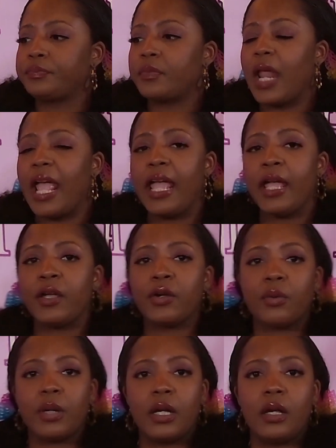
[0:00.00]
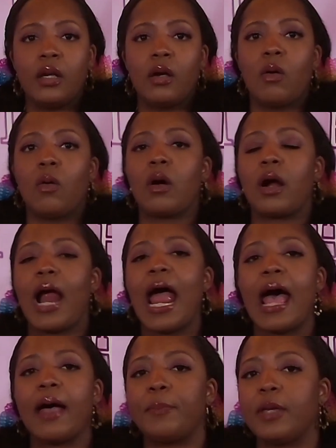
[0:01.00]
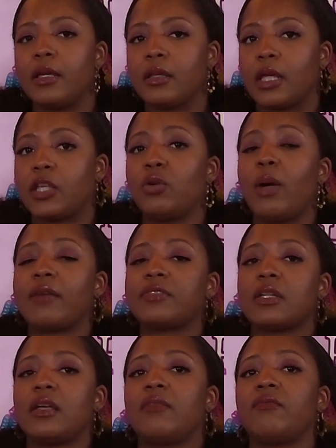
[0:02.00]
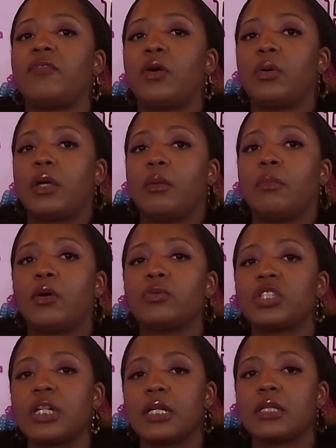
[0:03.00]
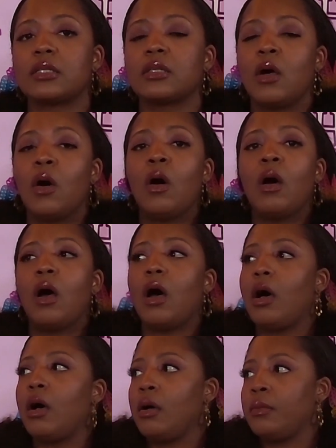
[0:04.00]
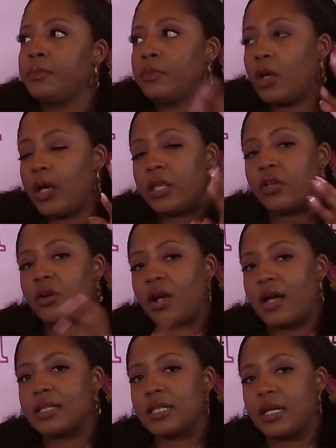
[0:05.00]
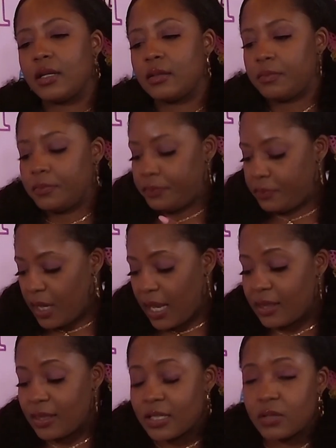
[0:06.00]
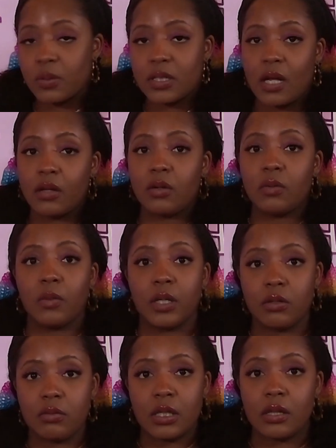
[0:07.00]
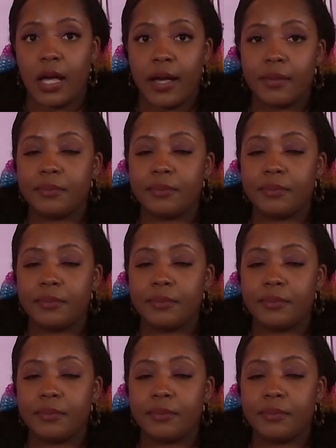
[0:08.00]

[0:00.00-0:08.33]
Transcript: angry or happy, like you have to invoke emotions in your content. And this will tell you when you did that.